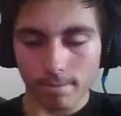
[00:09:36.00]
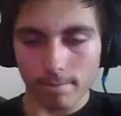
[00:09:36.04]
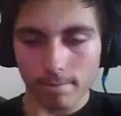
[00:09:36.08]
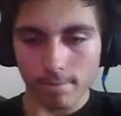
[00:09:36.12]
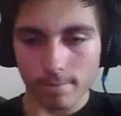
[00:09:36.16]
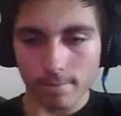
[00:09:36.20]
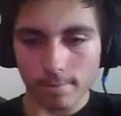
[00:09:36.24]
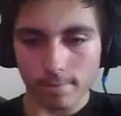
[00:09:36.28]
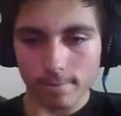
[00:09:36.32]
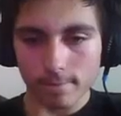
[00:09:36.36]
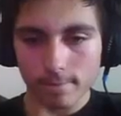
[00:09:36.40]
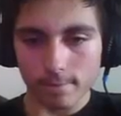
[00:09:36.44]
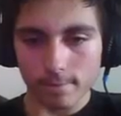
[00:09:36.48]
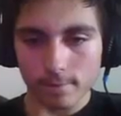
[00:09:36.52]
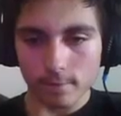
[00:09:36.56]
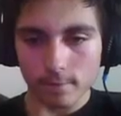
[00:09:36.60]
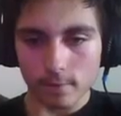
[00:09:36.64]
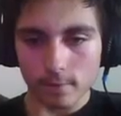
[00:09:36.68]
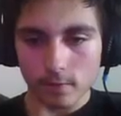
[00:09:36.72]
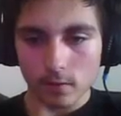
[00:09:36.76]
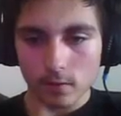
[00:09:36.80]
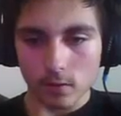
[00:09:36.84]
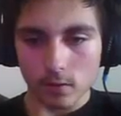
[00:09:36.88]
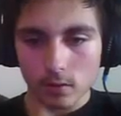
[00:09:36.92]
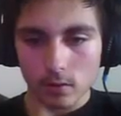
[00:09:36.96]

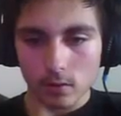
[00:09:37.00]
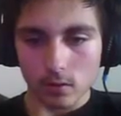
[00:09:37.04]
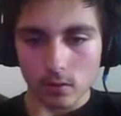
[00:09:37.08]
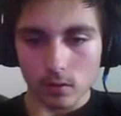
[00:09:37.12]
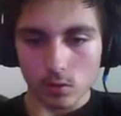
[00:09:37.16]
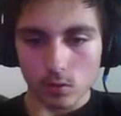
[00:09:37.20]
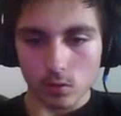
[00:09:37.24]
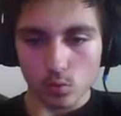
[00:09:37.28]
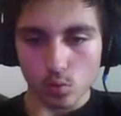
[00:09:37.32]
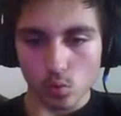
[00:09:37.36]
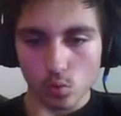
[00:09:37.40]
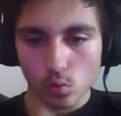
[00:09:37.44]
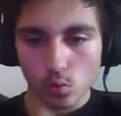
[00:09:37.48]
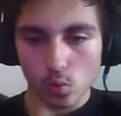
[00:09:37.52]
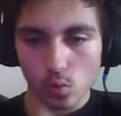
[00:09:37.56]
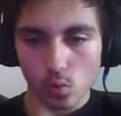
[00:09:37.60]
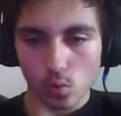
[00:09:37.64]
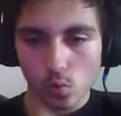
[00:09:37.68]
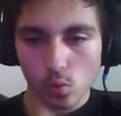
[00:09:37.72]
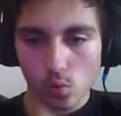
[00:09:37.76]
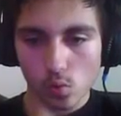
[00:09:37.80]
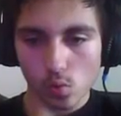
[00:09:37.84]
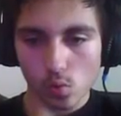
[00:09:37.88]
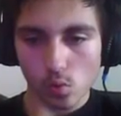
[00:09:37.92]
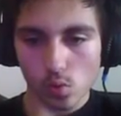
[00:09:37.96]

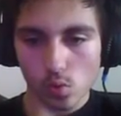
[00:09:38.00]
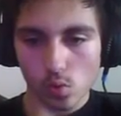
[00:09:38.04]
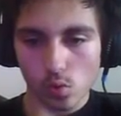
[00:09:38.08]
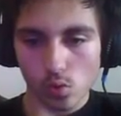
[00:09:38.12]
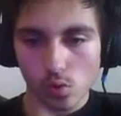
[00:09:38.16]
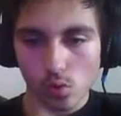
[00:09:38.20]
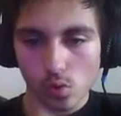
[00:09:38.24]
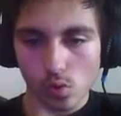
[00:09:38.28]
Nothing is said.